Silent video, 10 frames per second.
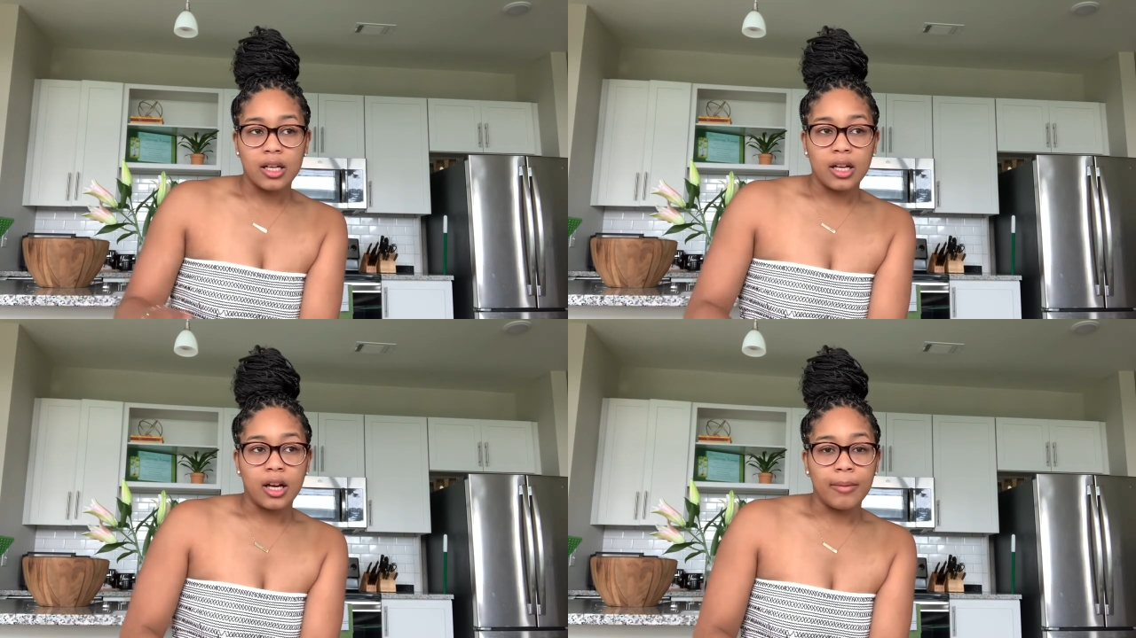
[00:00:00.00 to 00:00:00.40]

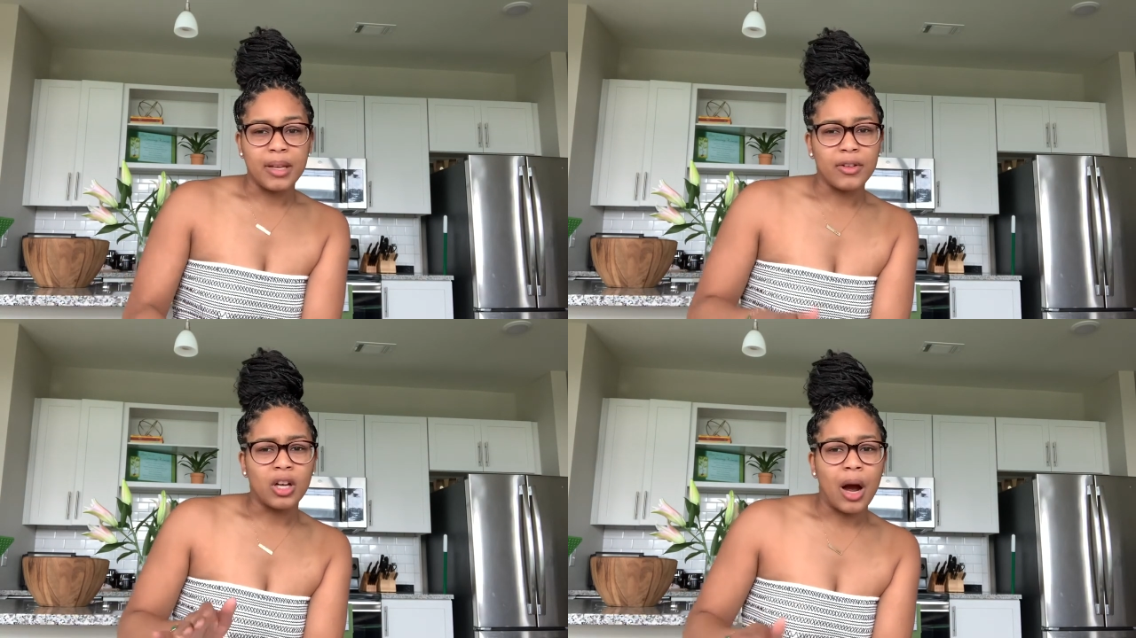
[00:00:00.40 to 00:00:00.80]
um,
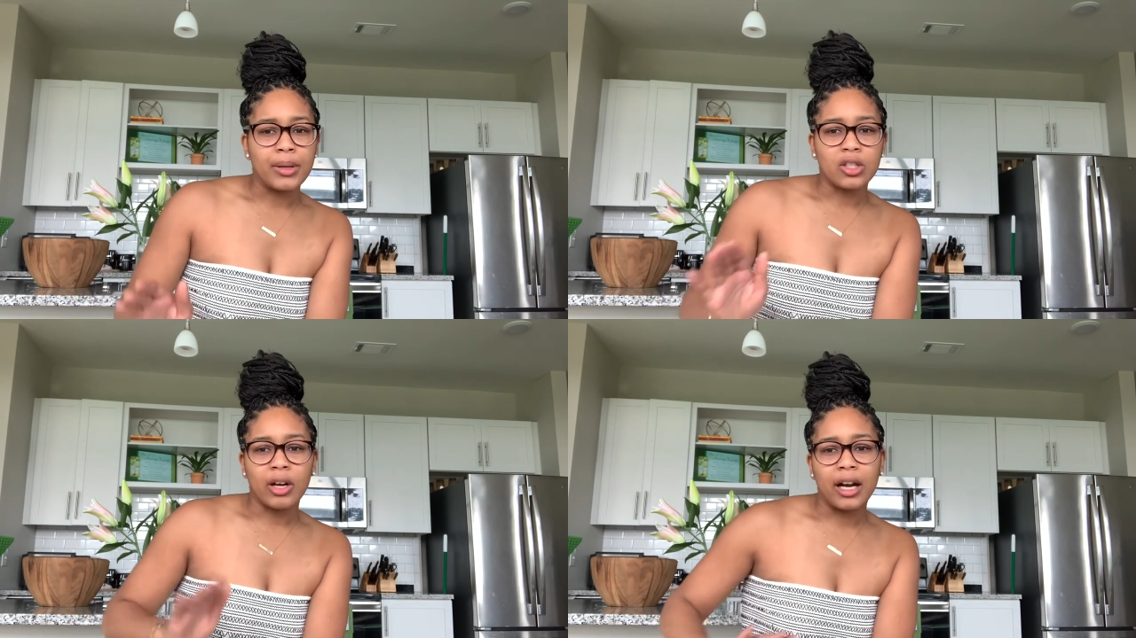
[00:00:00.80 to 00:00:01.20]
even though I
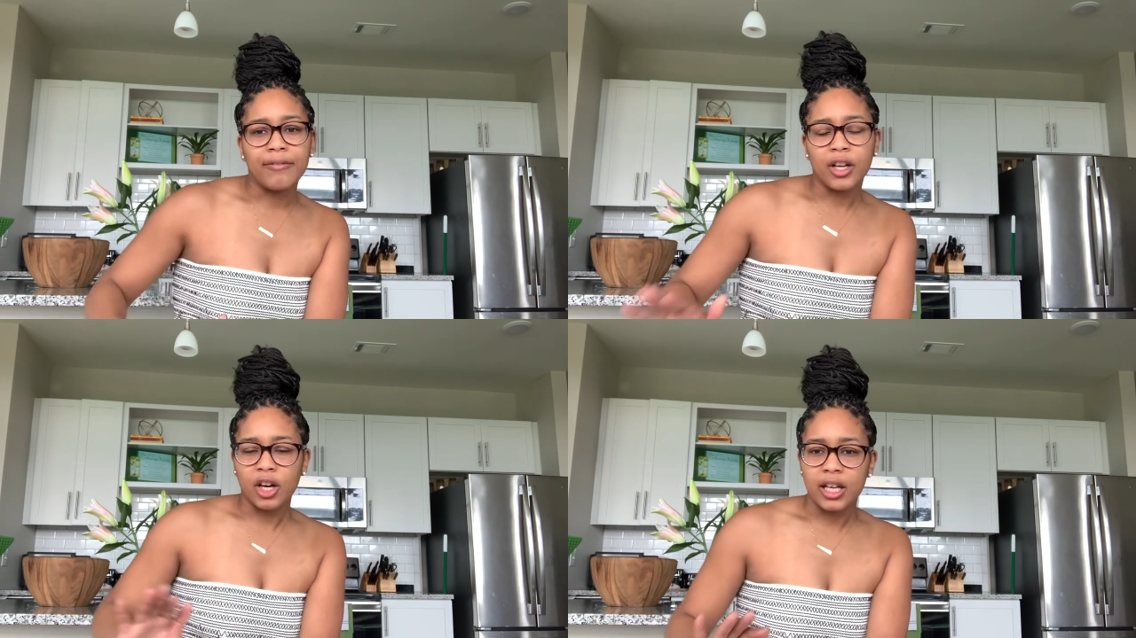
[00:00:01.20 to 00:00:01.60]
was still kind of
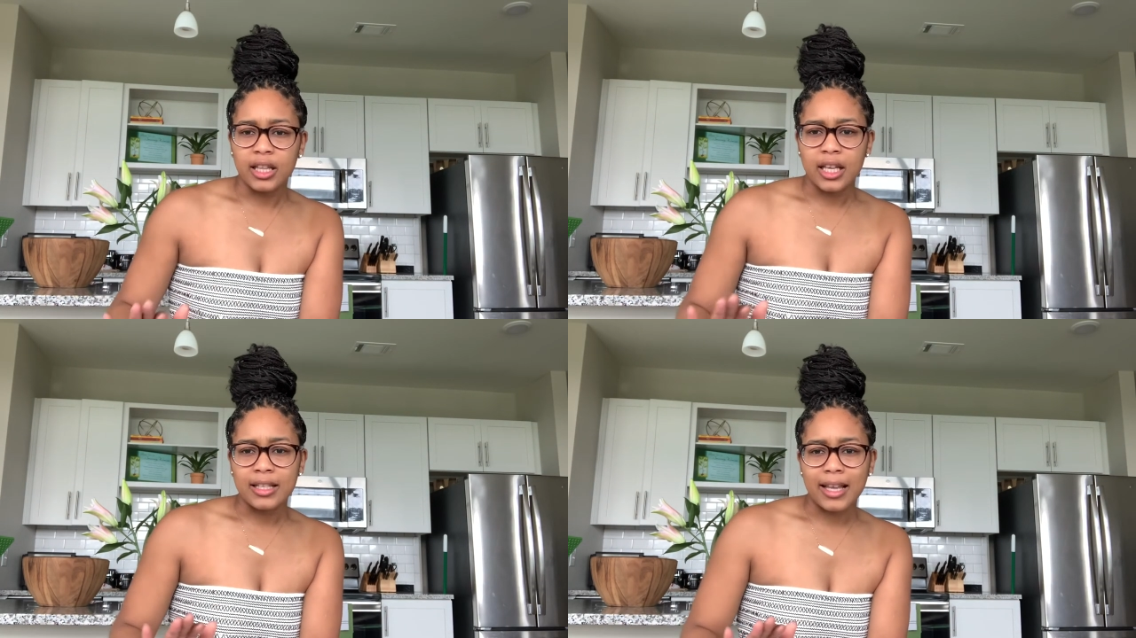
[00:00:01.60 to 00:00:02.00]
figuring
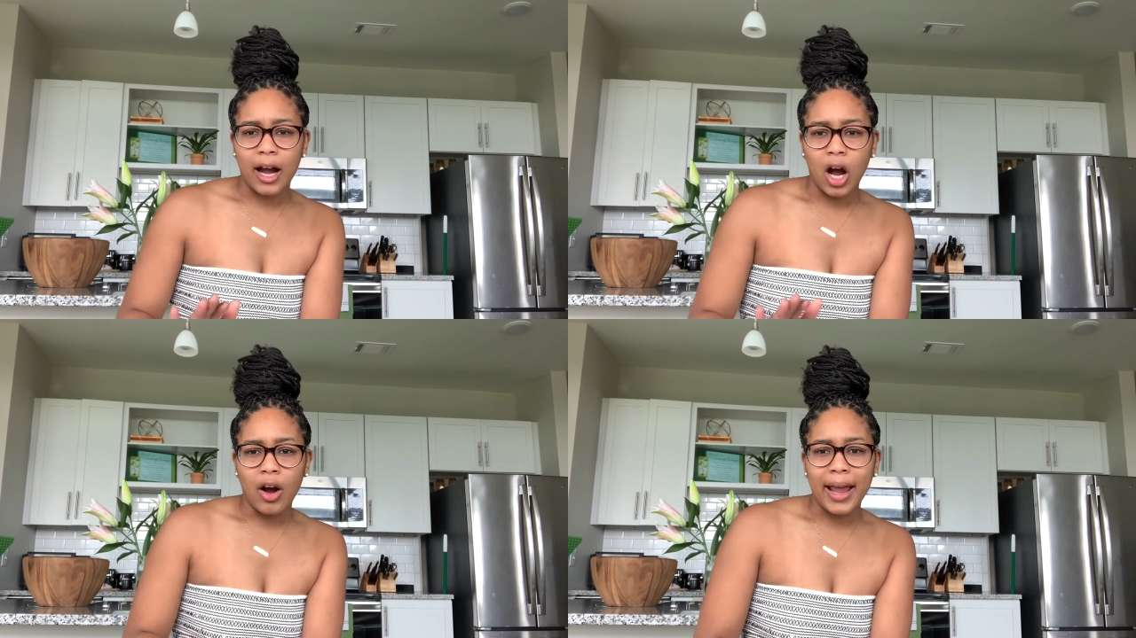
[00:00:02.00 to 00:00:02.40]
things
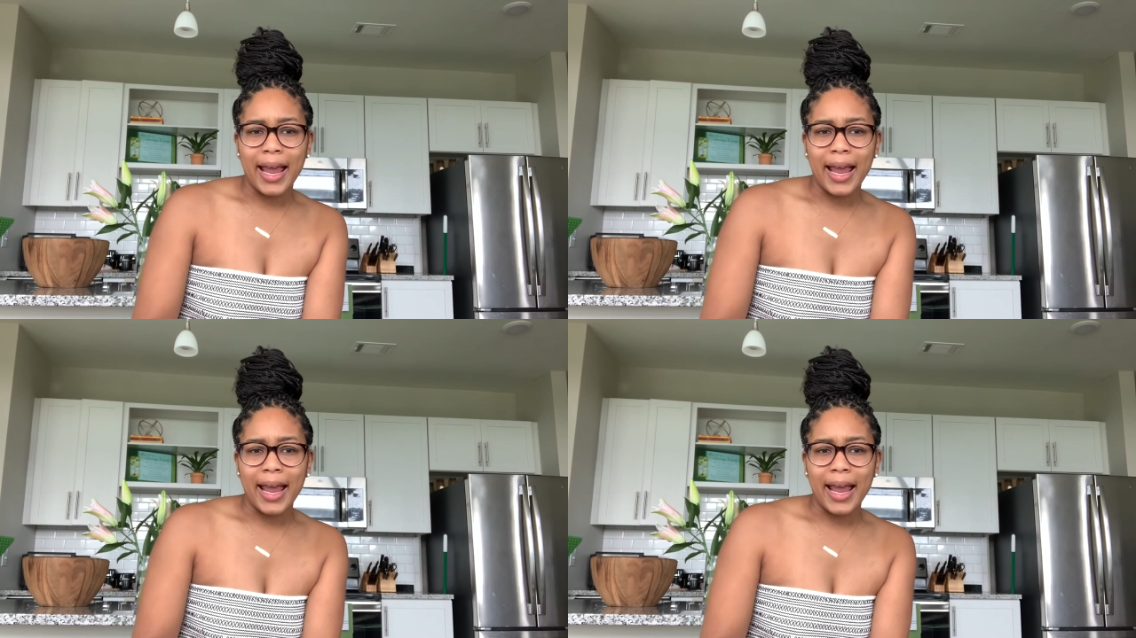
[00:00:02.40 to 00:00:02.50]
out.